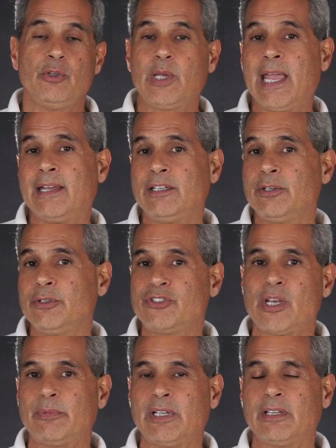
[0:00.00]
You can't use
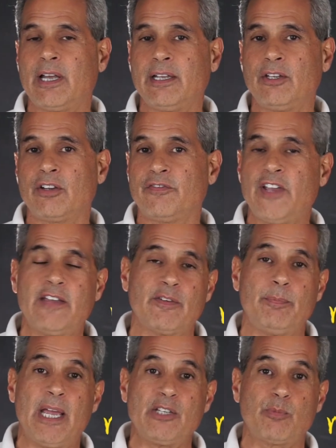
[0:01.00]
something like your
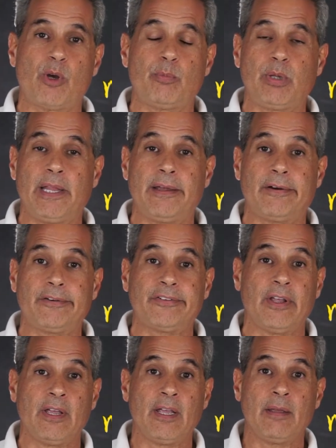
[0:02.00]
favorite baseball
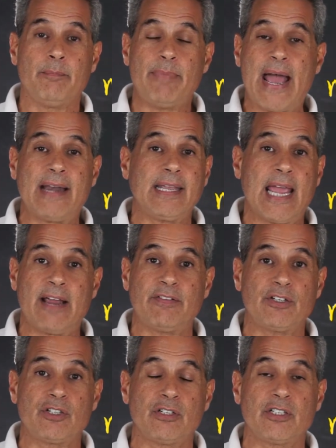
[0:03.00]
player's batting
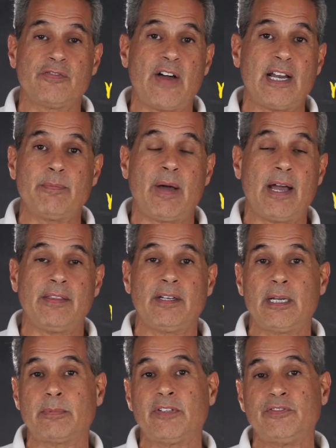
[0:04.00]
average divided by the
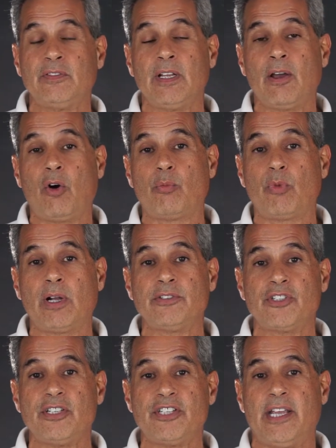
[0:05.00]
number of home
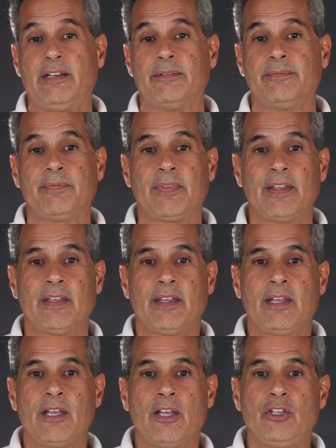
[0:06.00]
runs he's hit.
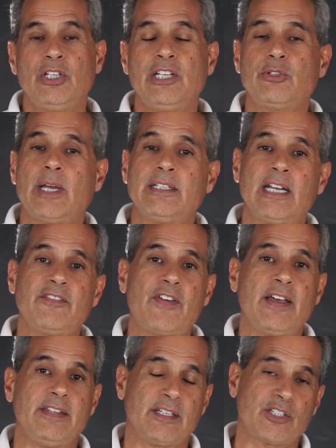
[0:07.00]
You need to
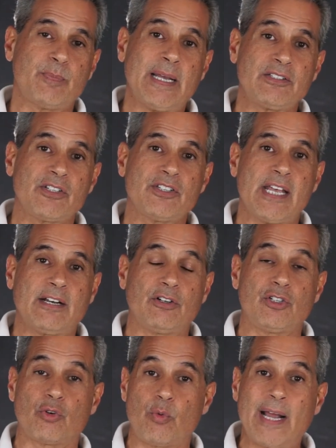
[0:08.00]
identify the expenses that
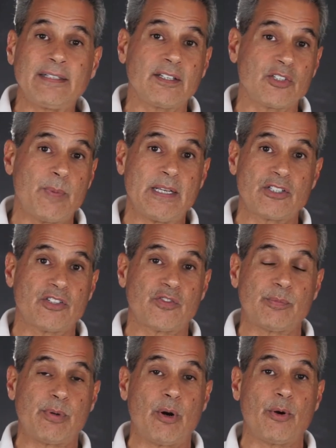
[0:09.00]
are direct expenses
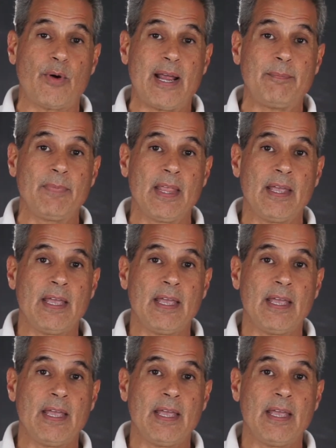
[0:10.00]
for program